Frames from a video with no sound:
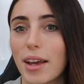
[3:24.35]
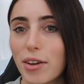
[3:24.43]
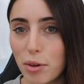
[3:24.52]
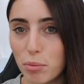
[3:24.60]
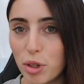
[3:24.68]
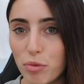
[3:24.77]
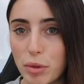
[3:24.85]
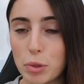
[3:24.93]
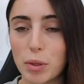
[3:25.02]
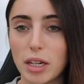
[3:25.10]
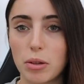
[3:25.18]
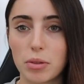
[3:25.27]
I could move
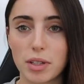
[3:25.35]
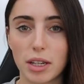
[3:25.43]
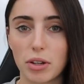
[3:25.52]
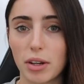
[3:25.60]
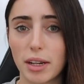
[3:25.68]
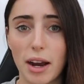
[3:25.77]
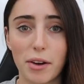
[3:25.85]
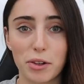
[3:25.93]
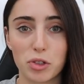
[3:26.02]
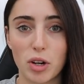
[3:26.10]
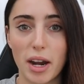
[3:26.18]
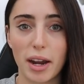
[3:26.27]
between. It was like you can carry
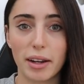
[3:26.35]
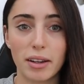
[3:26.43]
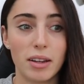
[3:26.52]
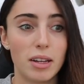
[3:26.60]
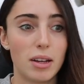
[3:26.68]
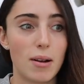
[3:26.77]
on trying.